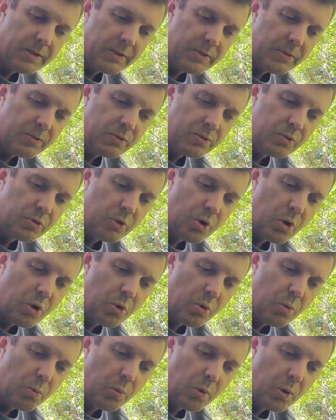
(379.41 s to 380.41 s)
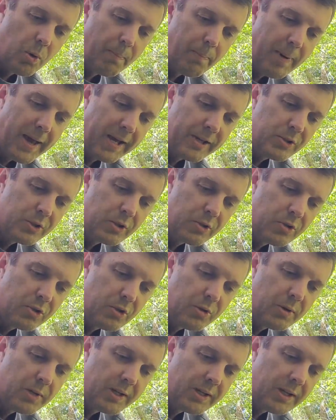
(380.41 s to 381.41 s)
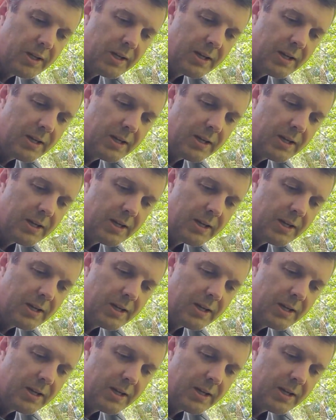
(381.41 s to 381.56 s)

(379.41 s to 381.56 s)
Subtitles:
There's no real magic to it.